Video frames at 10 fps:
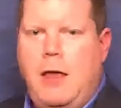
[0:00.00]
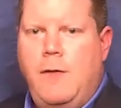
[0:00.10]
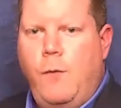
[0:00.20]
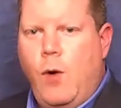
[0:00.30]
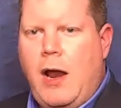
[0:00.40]

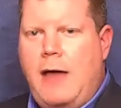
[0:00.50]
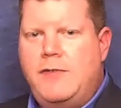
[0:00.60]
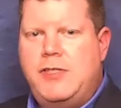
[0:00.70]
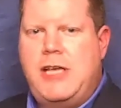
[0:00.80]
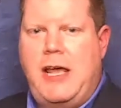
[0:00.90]
if what I have
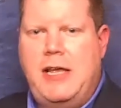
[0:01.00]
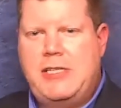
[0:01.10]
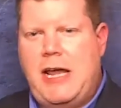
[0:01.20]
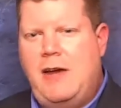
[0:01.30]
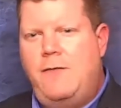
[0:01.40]
said has
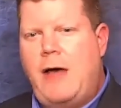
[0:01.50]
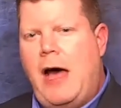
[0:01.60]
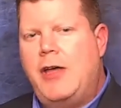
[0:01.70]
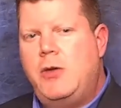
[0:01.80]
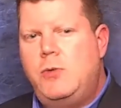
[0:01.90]
added
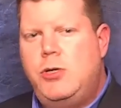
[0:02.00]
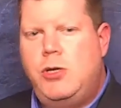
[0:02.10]
value to